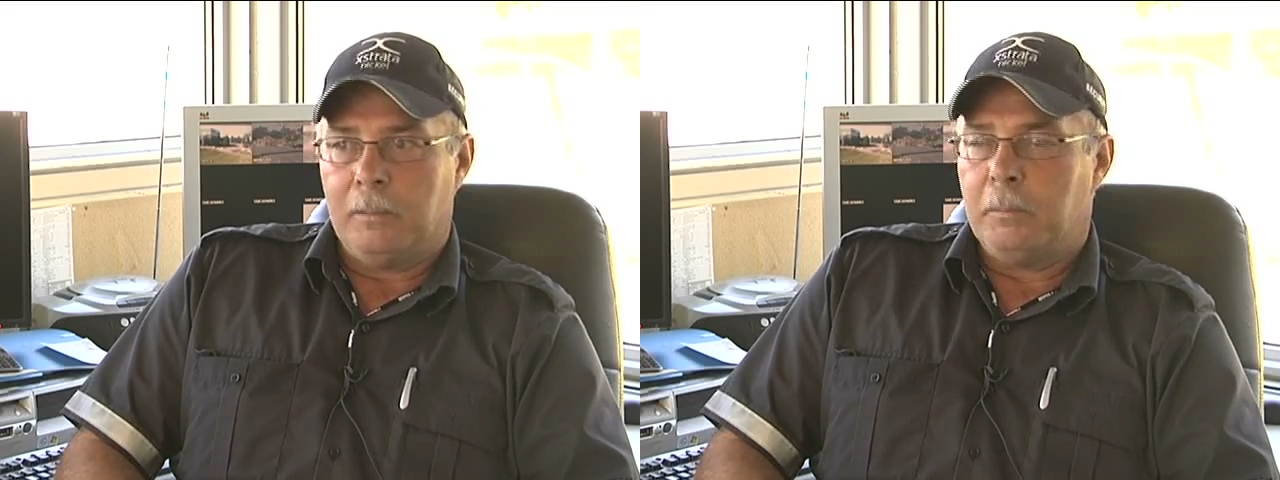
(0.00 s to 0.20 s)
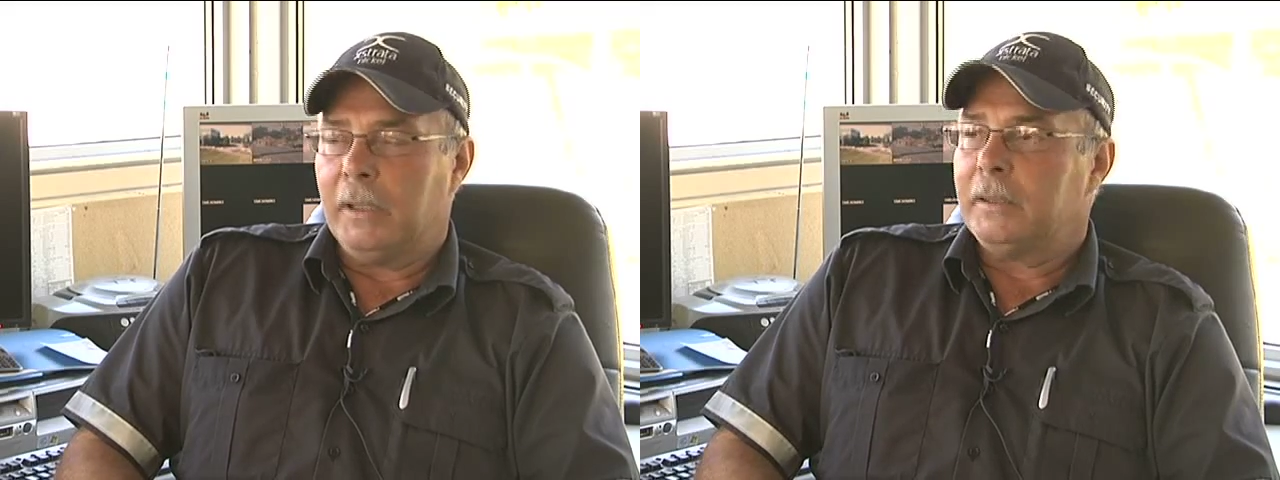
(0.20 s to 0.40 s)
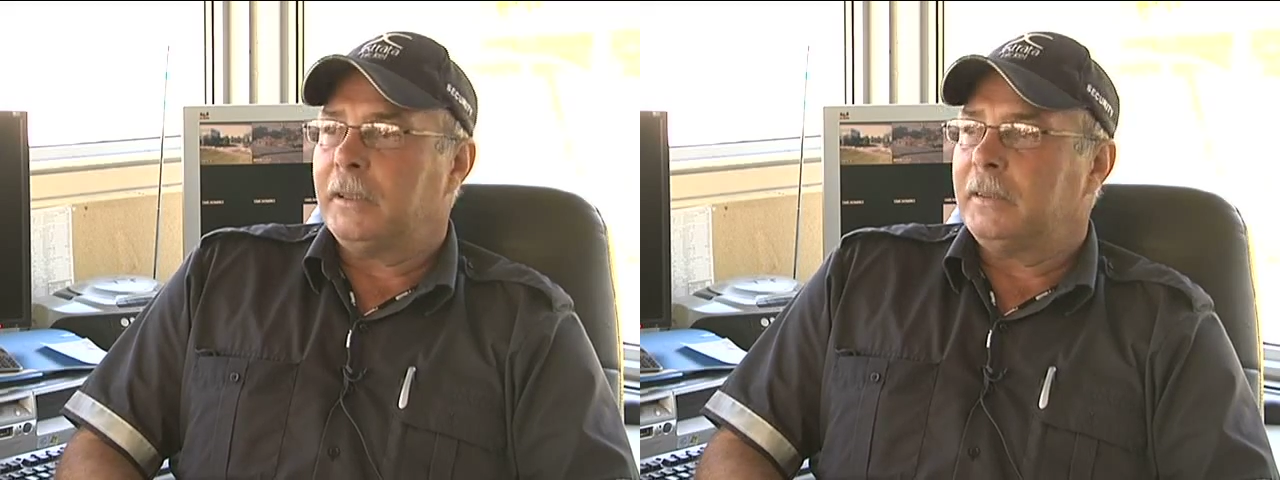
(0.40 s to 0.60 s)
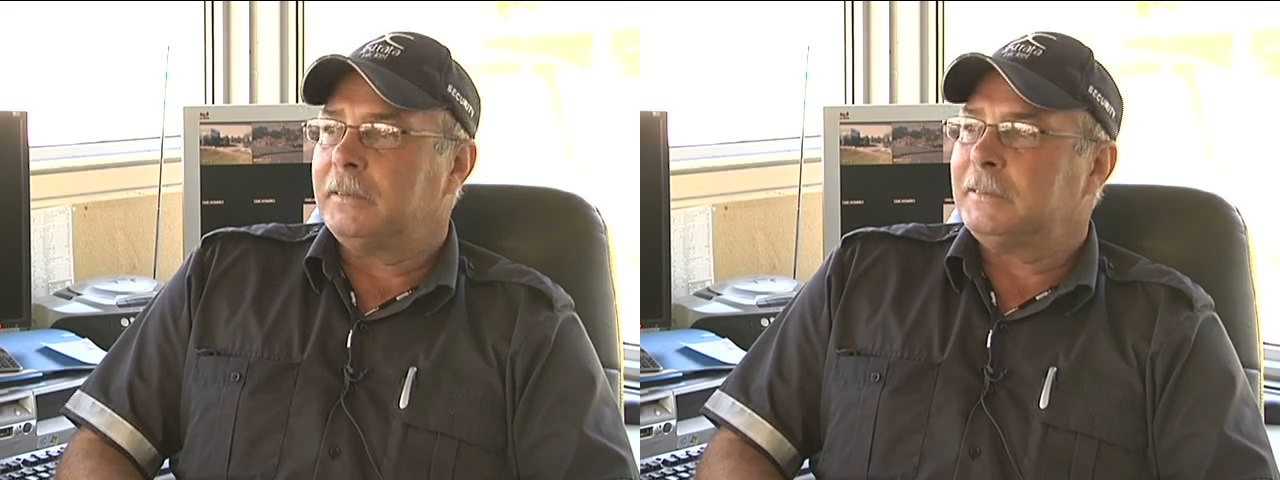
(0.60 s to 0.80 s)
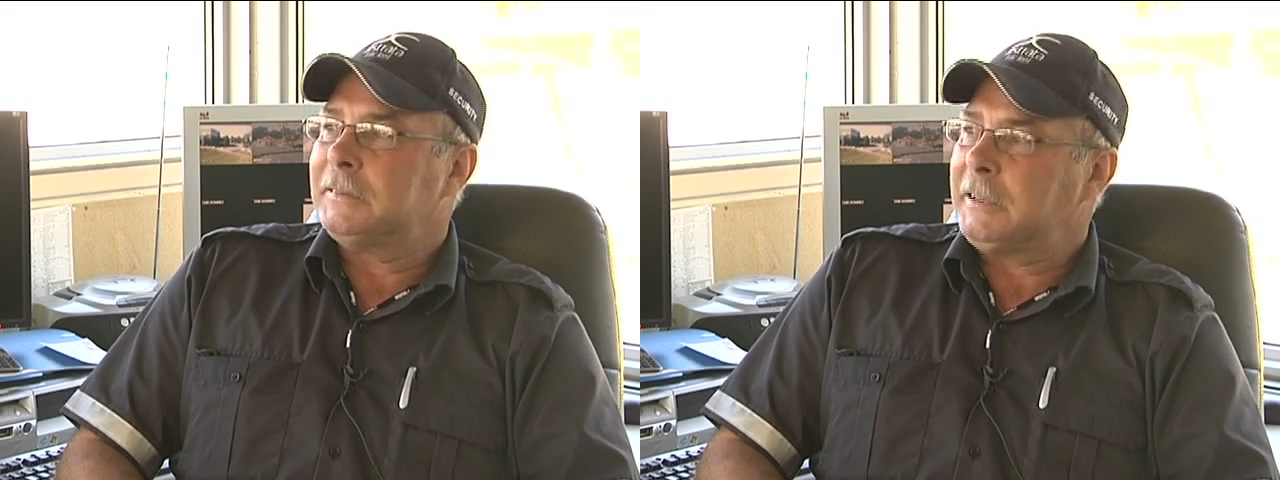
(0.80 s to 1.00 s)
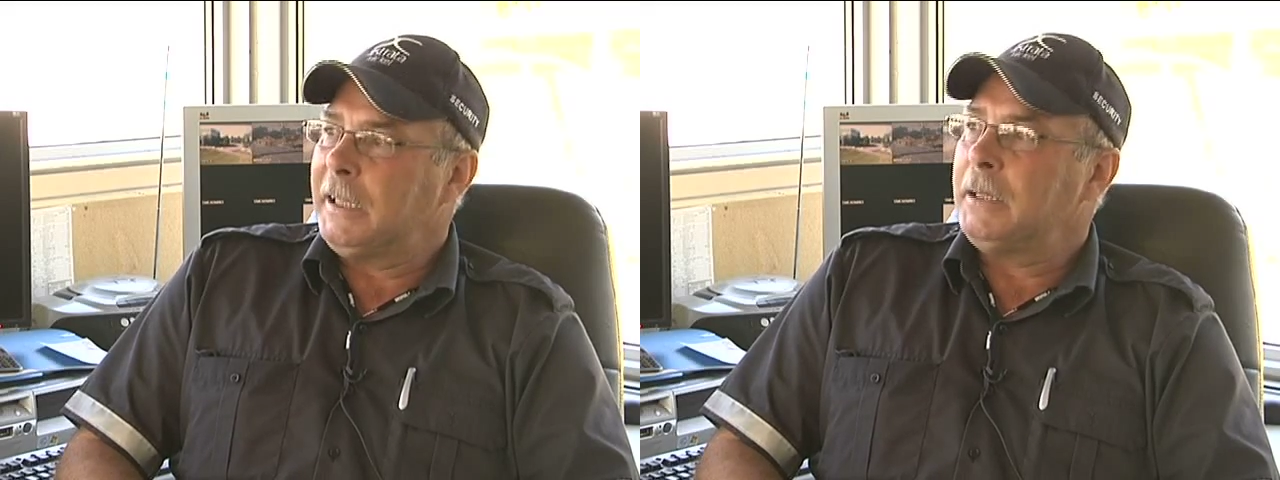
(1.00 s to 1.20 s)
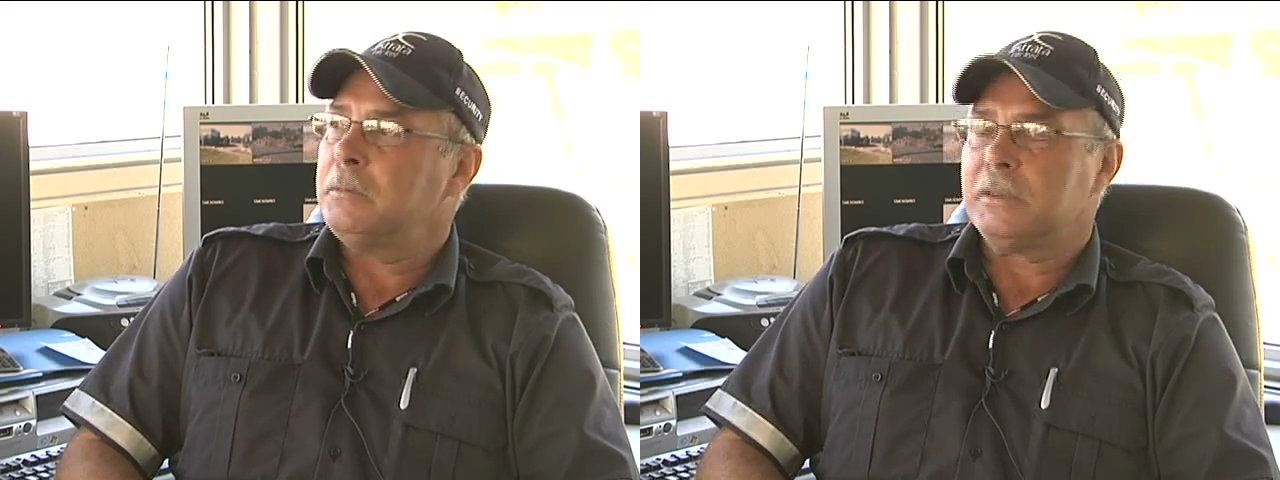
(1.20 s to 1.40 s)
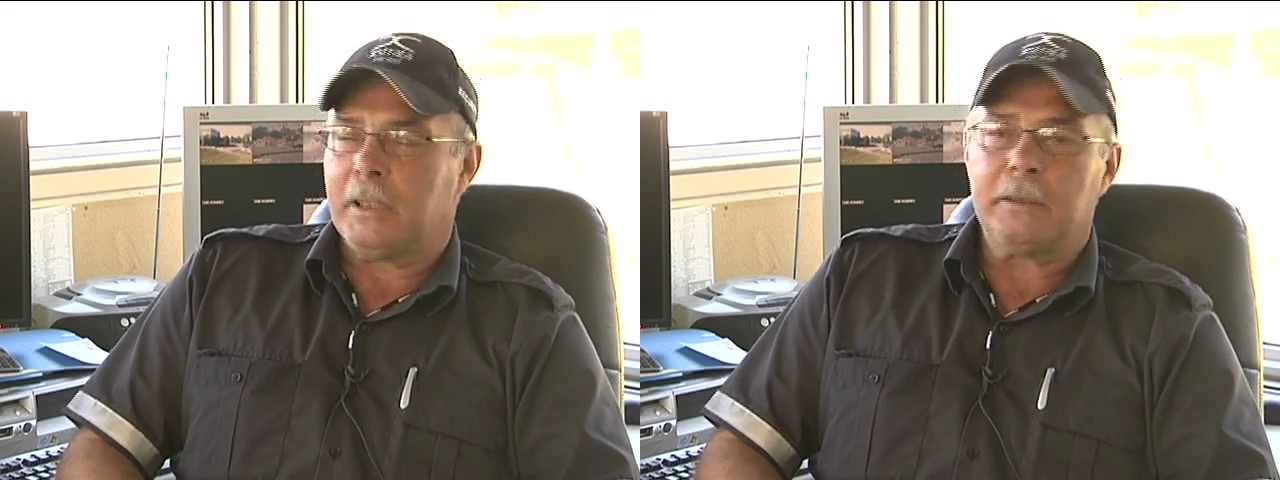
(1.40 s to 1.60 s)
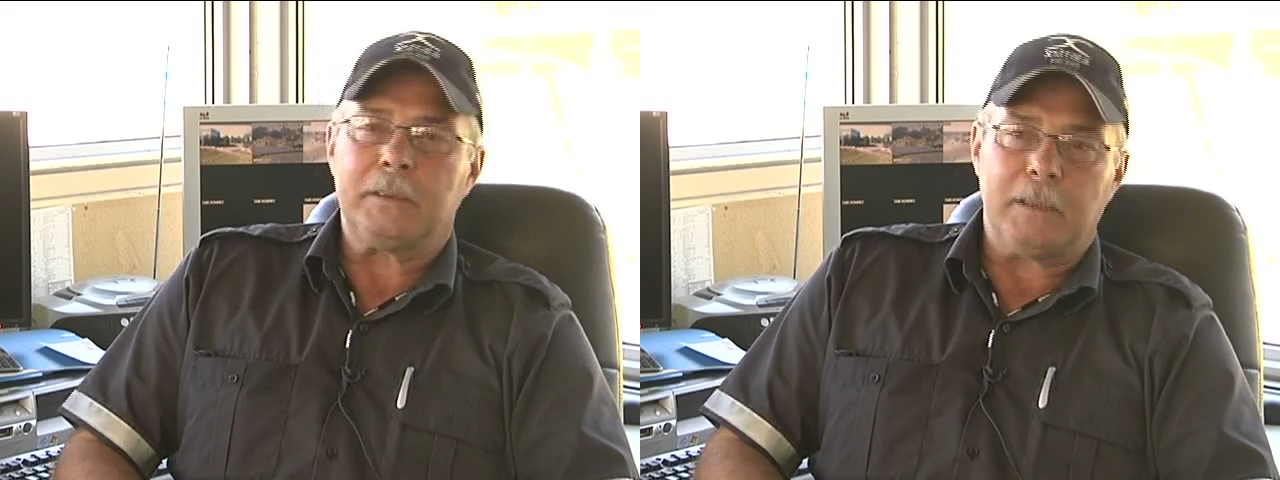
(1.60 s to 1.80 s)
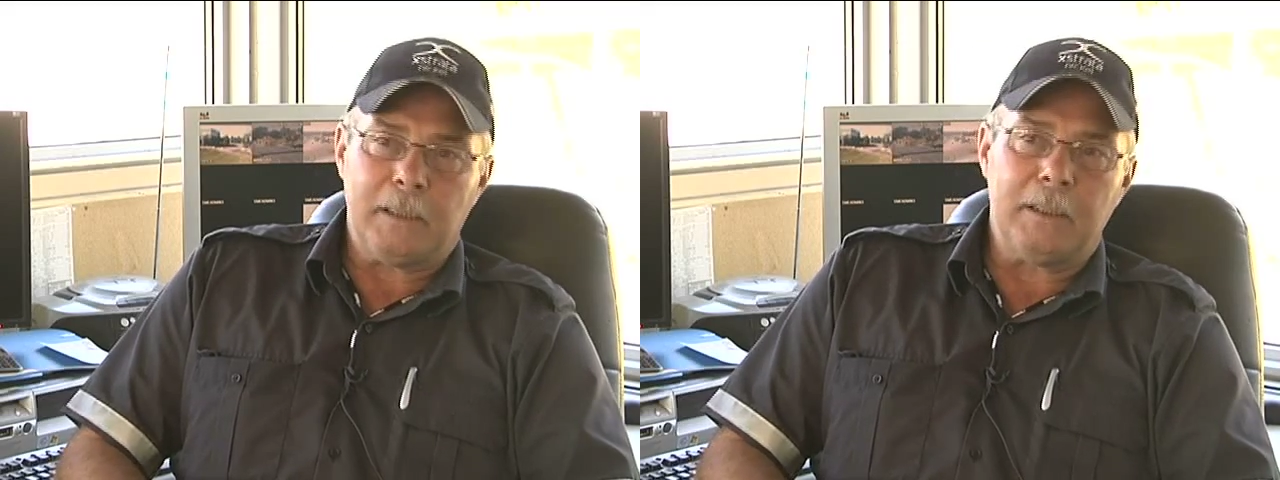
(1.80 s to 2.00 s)
but it seems
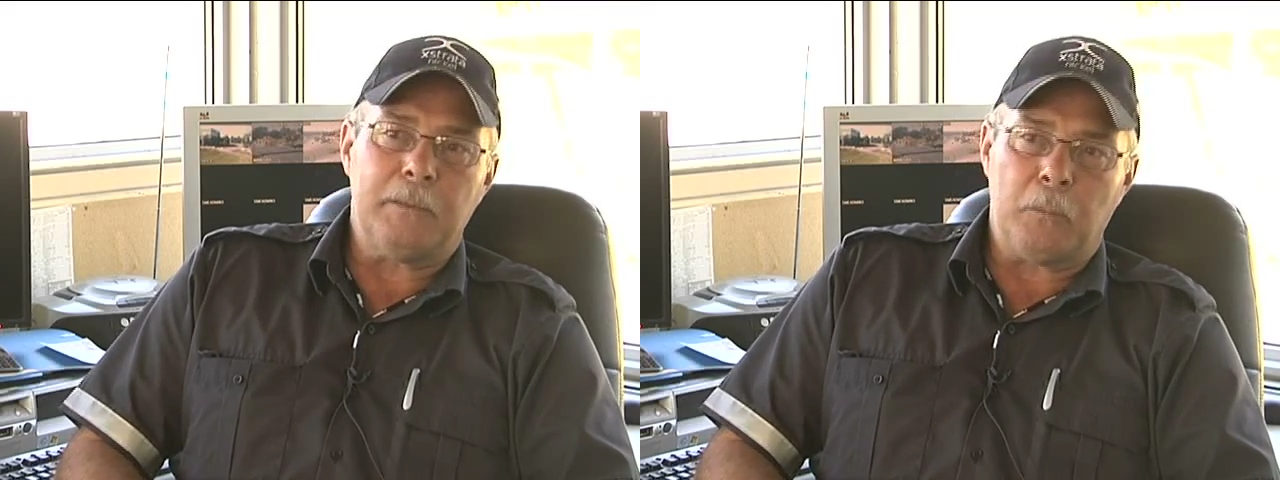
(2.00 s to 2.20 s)
that